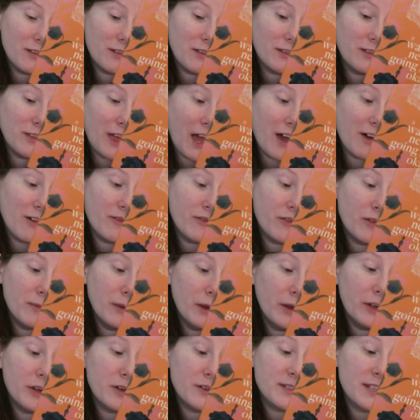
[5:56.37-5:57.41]
that
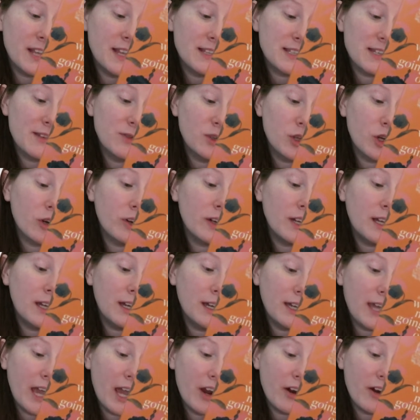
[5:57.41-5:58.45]
familiar sense of
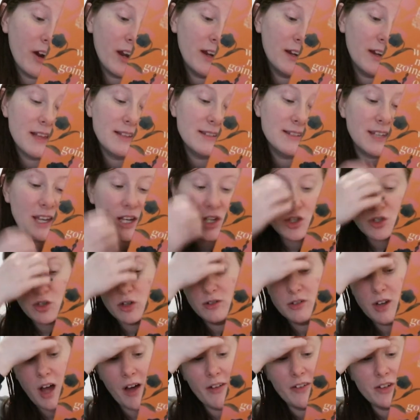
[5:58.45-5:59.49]
yearning, care, and ancestral
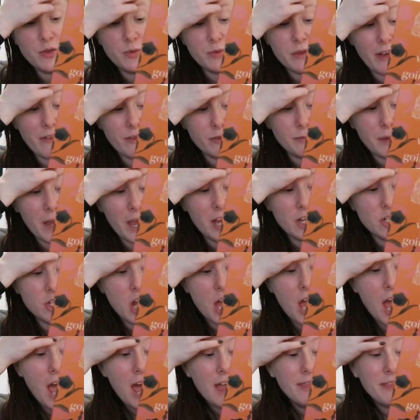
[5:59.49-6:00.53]
knowledge with every page.
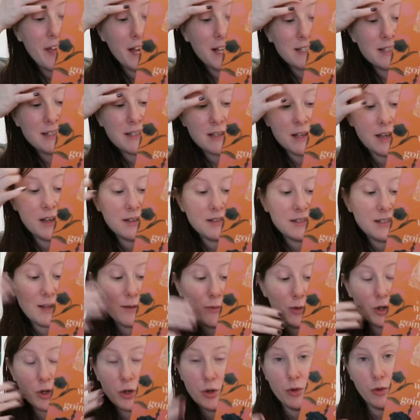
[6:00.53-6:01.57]
That's
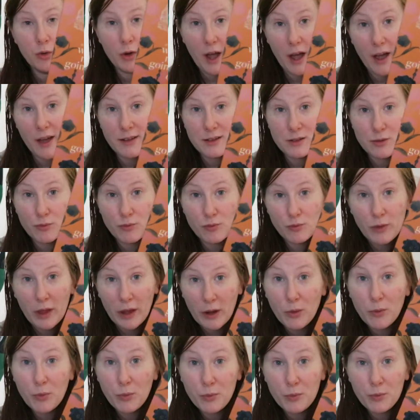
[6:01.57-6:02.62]
someone who has, like,